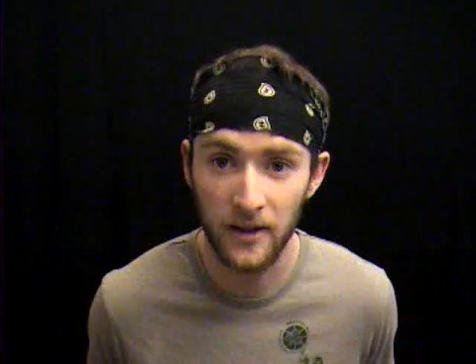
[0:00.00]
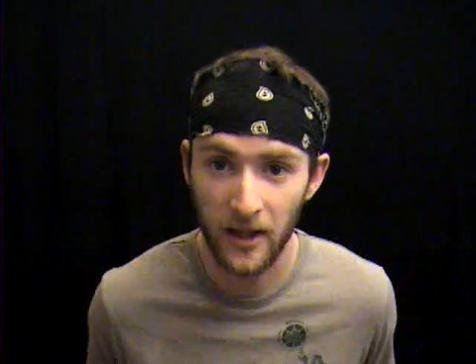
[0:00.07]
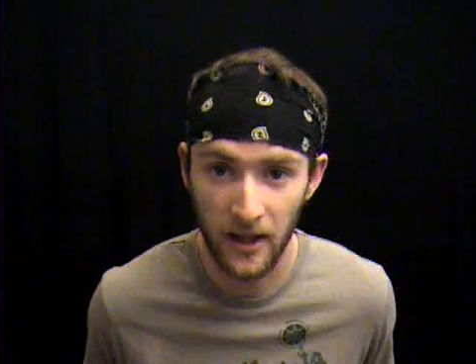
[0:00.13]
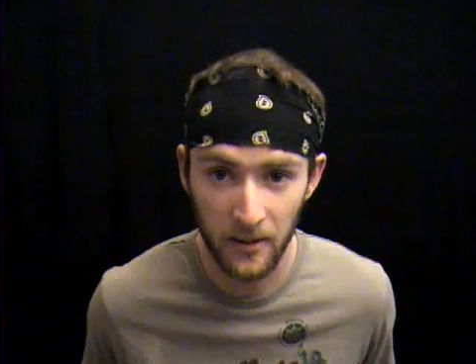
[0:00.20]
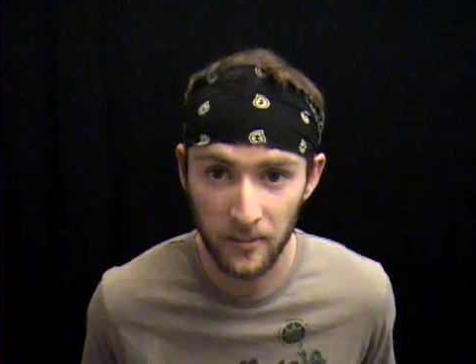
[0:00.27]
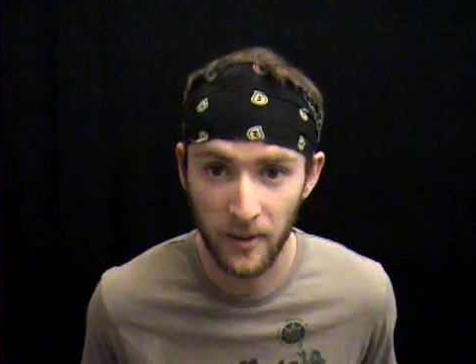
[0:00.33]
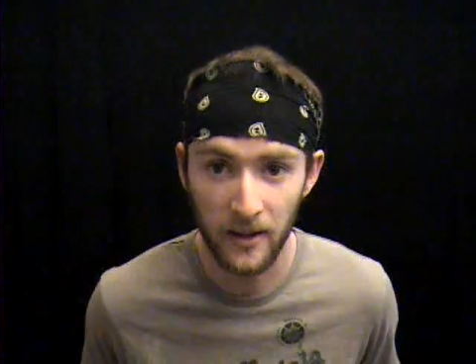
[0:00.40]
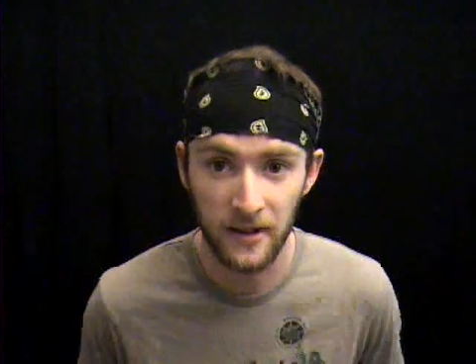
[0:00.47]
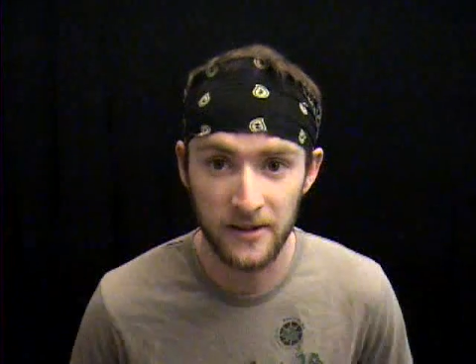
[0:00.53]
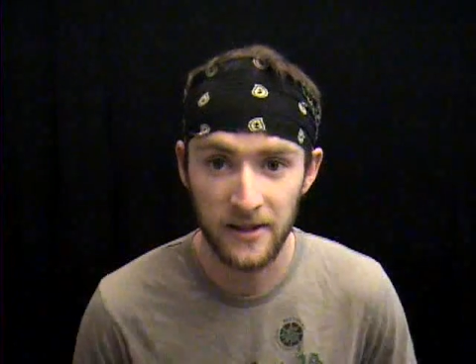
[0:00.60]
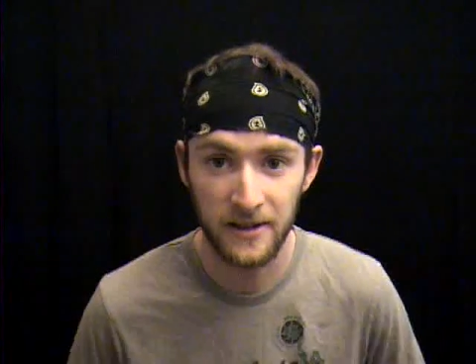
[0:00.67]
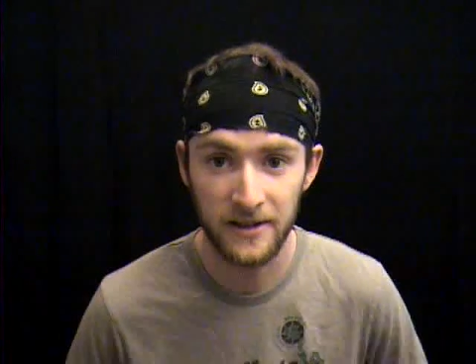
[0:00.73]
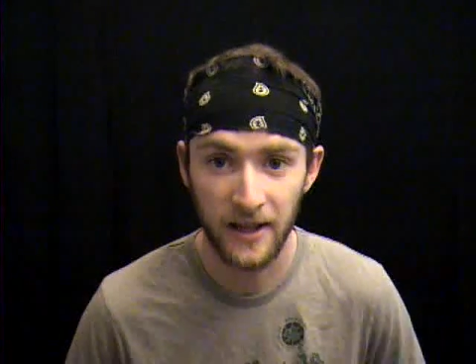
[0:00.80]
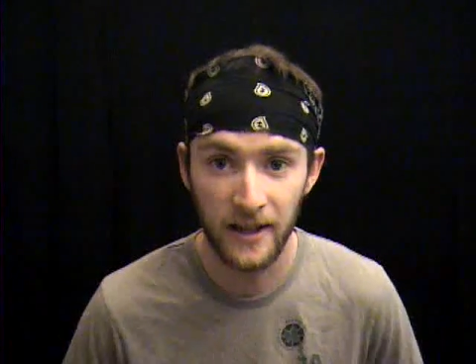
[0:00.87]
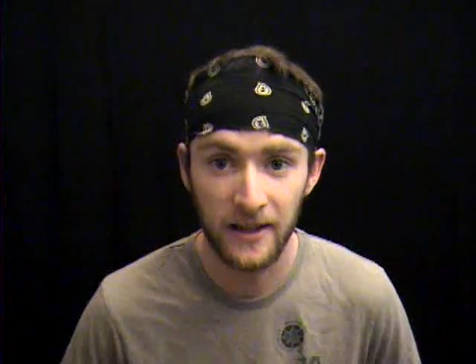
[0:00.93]
I
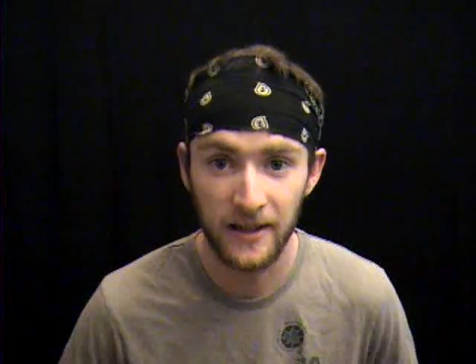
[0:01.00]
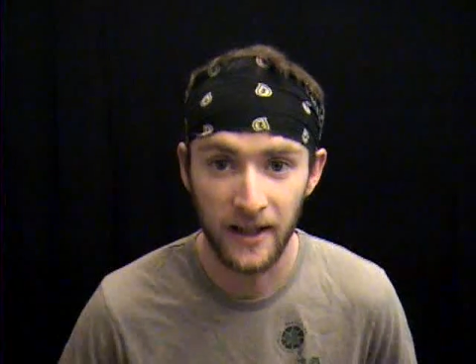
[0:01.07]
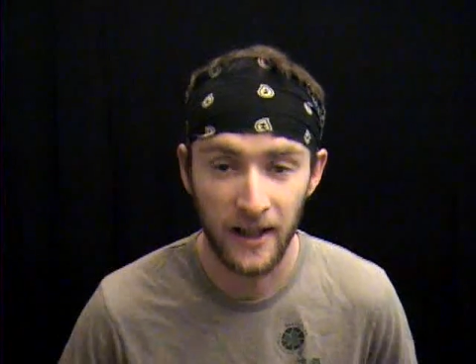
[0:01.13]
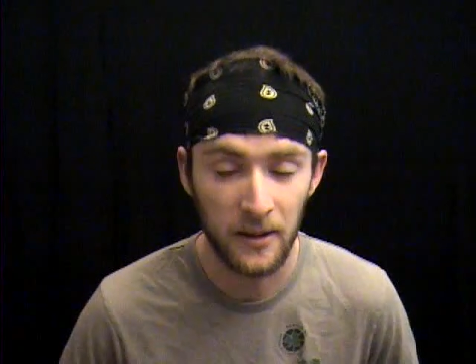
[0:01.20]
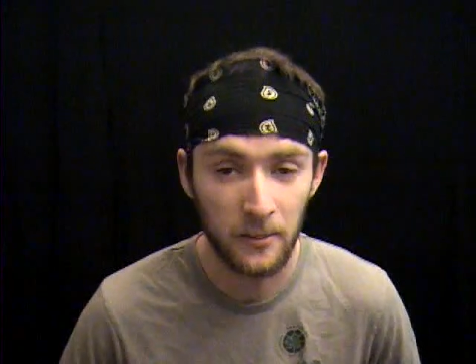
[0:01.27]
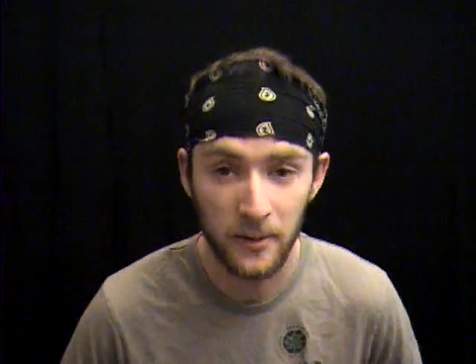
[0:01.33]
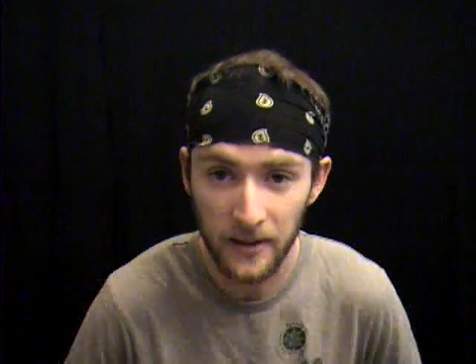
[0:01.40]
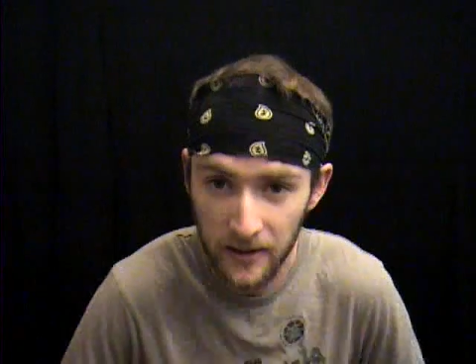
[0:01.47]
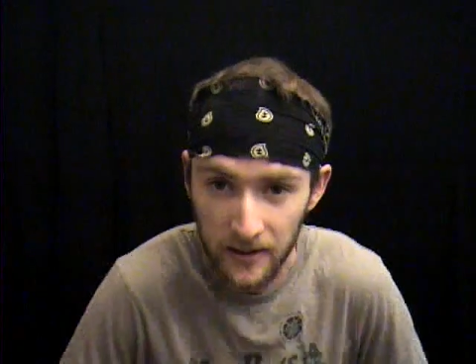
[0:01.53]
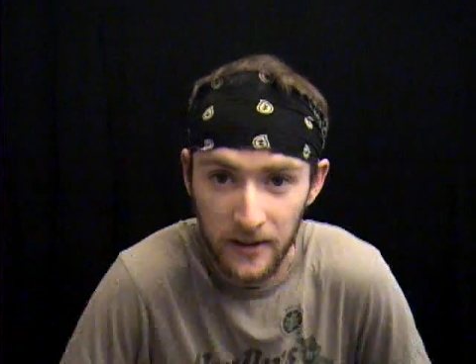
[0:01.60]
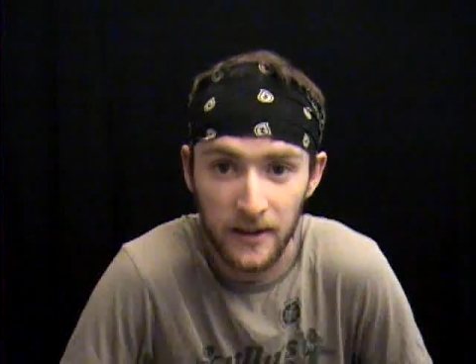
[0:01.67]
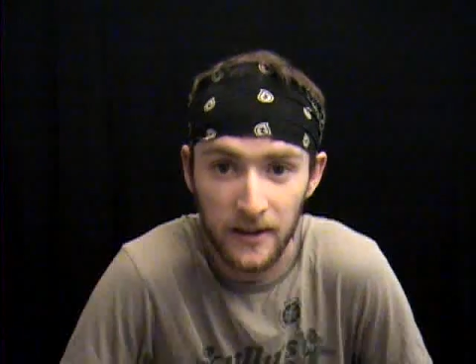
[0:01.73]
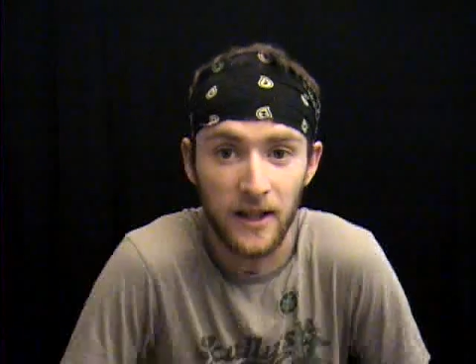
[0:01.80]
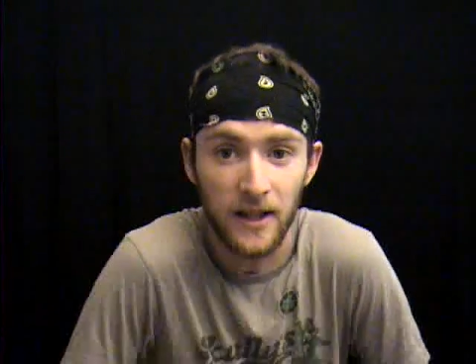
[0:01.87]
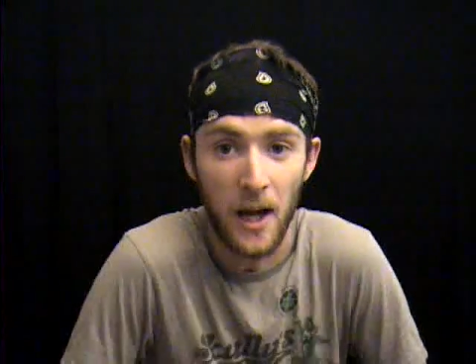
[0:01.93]
apologize ahead of time, but
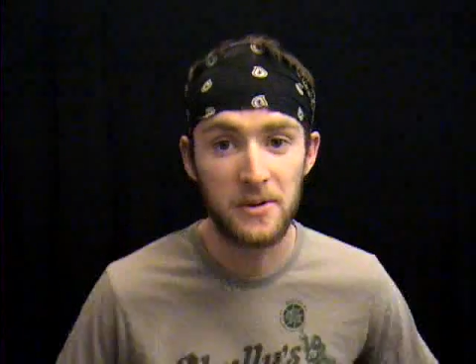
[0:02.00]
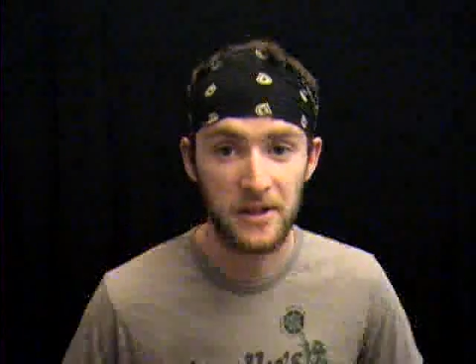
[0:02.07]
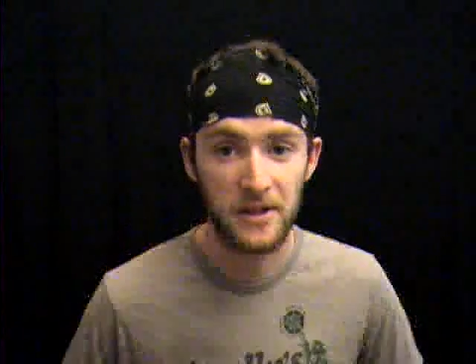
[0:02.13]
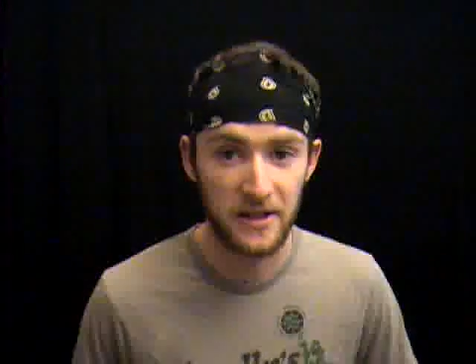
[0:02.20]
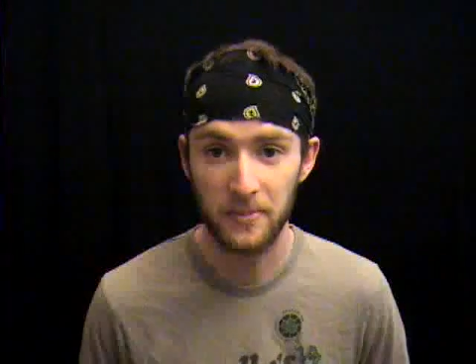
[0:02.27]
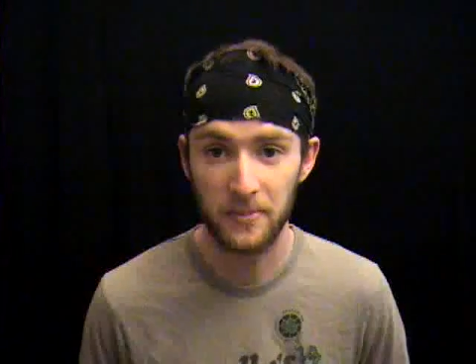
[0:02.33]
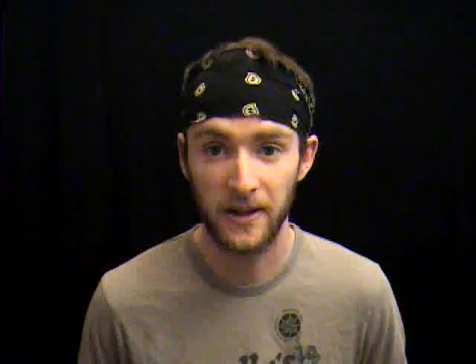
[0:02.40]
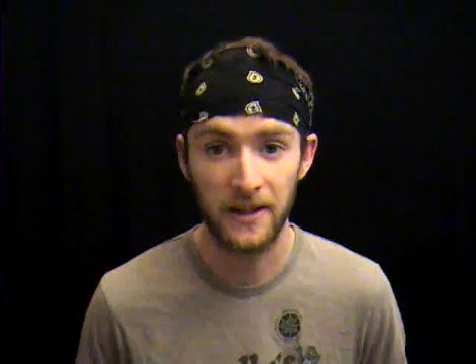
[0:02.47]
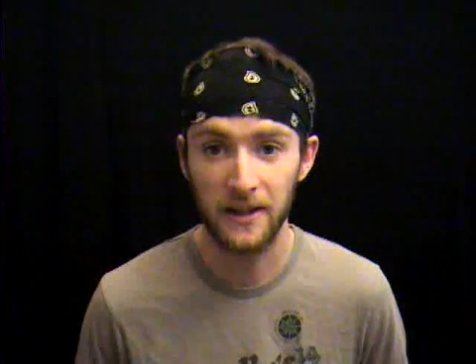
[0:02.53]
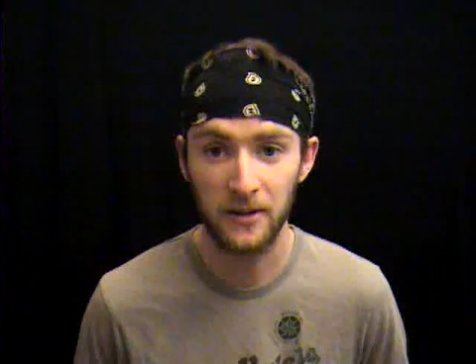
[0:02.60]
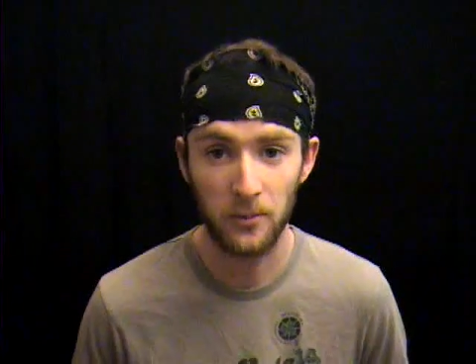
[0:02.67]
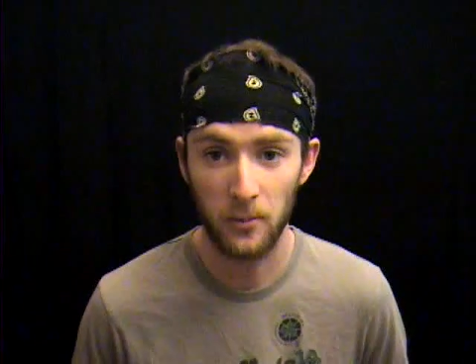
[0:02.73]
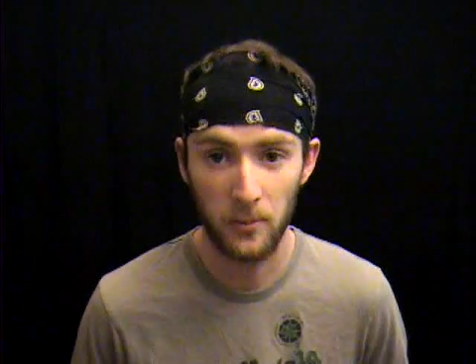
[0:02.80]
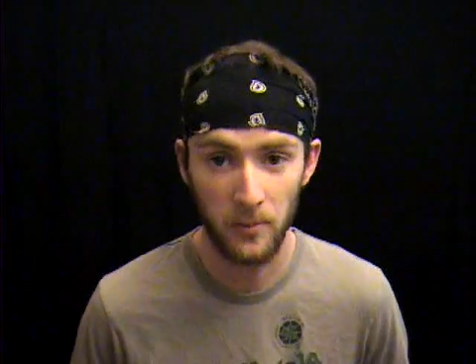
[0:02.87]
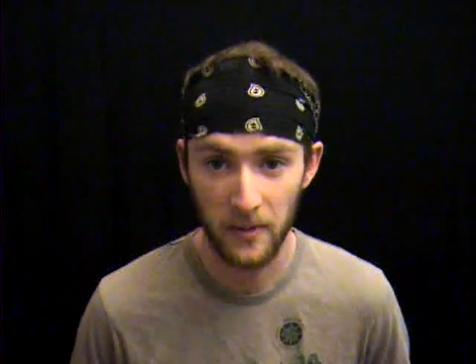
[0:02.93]
I'm just
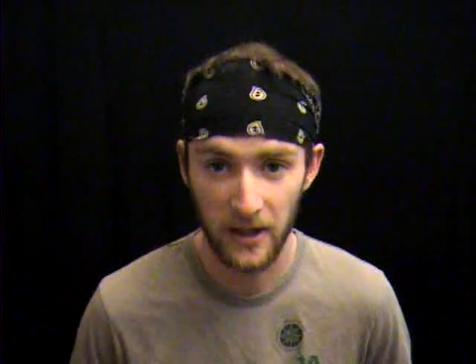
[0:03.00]
explaining,